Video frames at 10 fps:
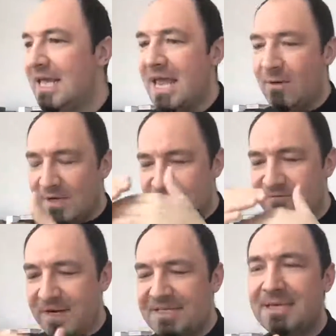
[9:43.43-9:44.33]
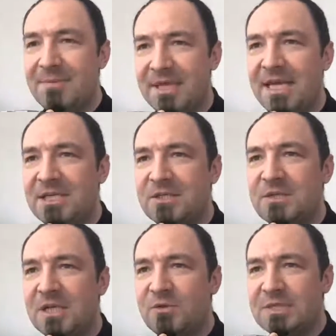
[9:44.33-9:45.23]
And once you find something
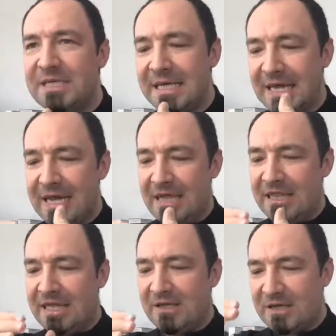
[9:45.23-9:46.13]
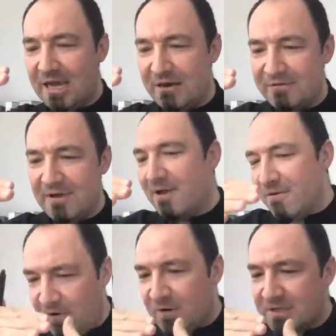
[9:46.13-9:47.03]
interesting, then you kind of
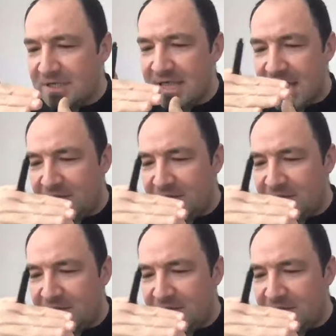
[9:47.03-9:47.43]
focus on that.